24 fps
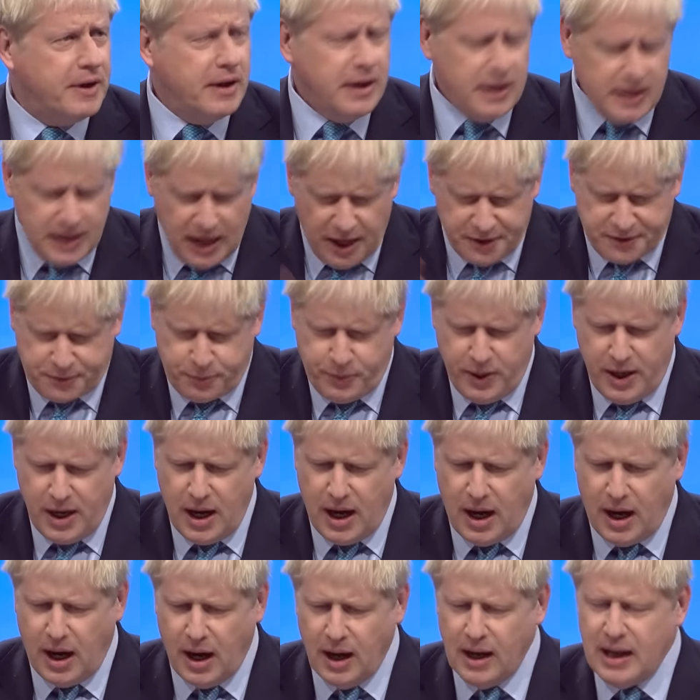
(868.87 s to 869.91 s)
Yes, we
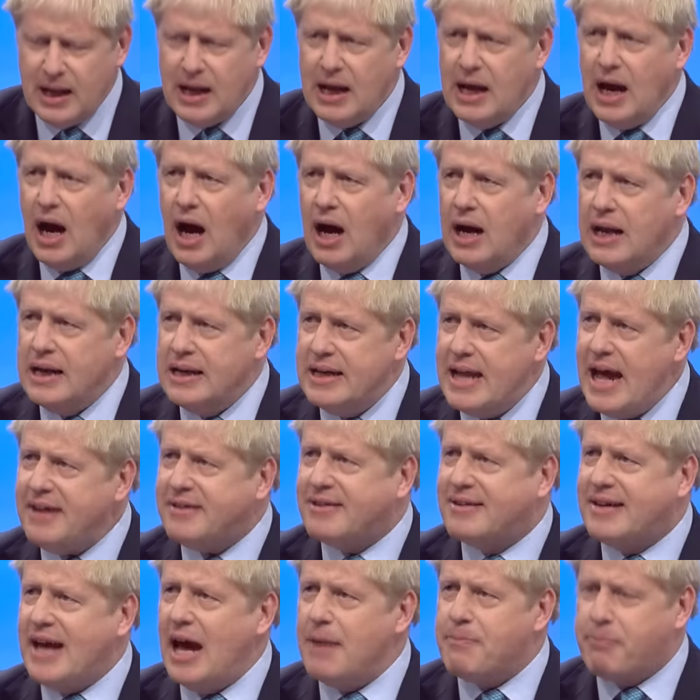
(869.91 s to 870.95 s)
are. Let's
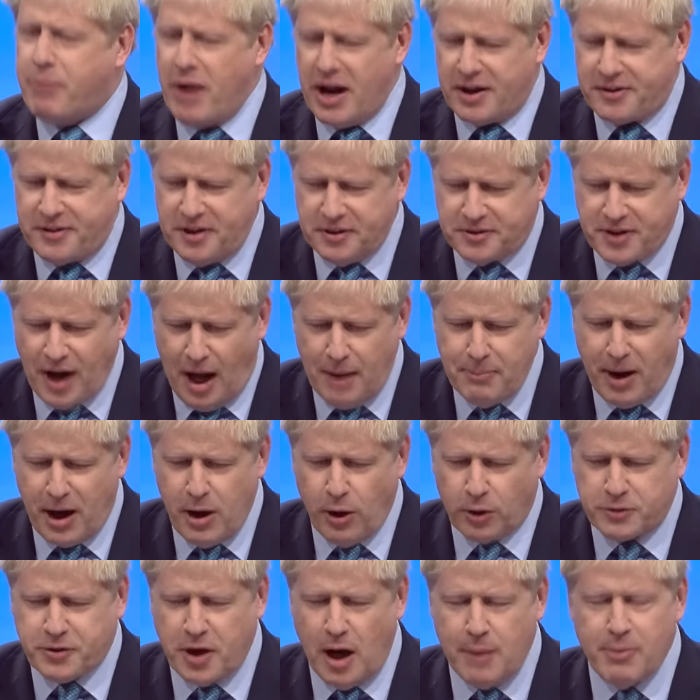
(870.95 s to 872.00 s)
get Brexit done by
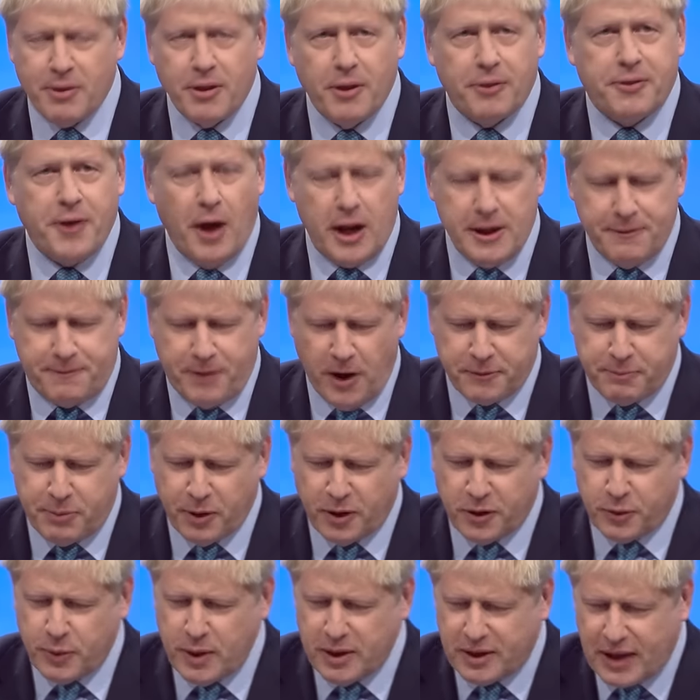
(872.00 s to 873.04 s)
October the thirty-first
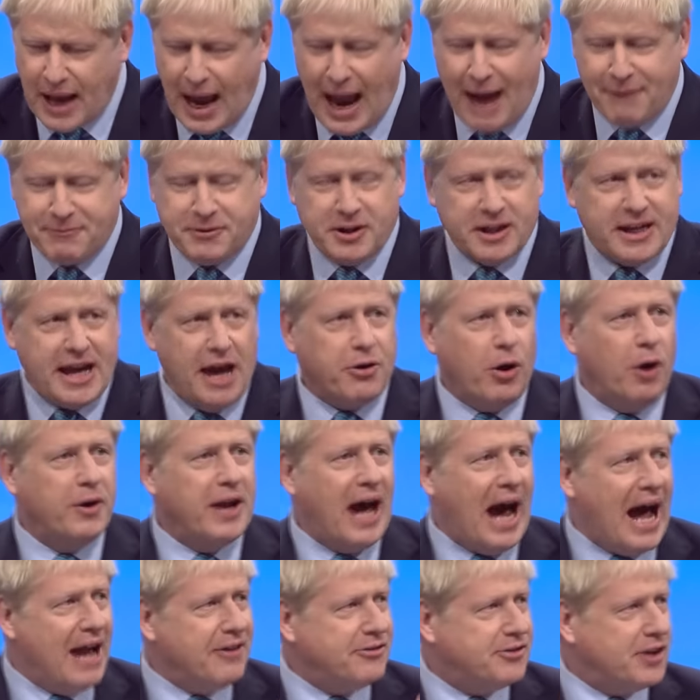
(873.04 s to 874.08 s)
because we have to get on
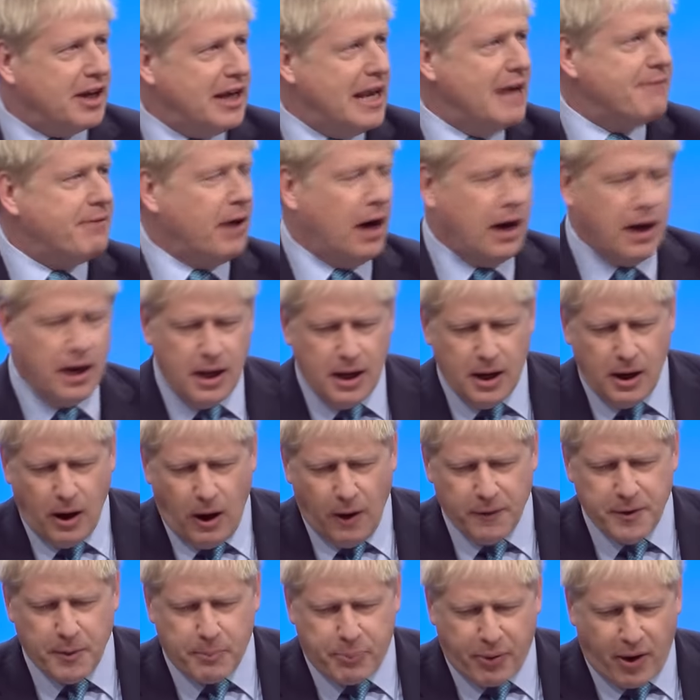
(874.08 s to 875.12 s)
and deliver
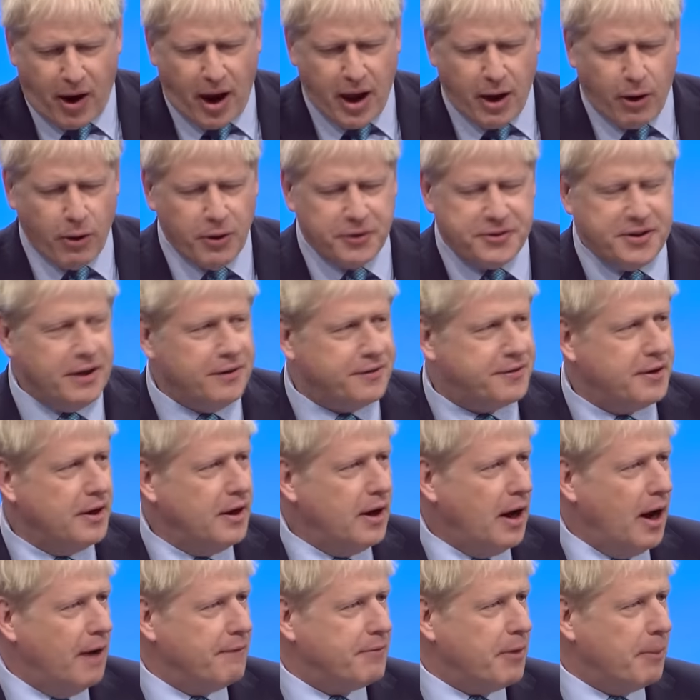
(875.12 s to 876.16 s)
on the priorities
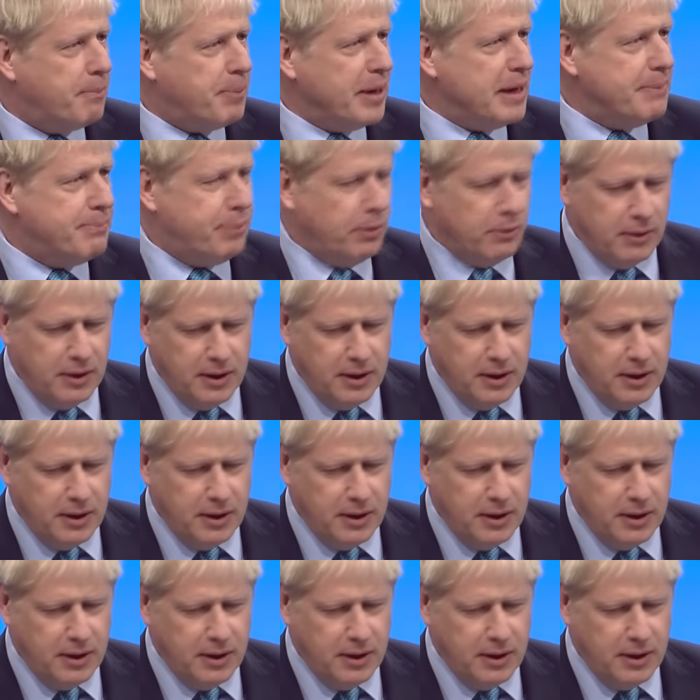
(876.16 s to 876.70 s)
of the people.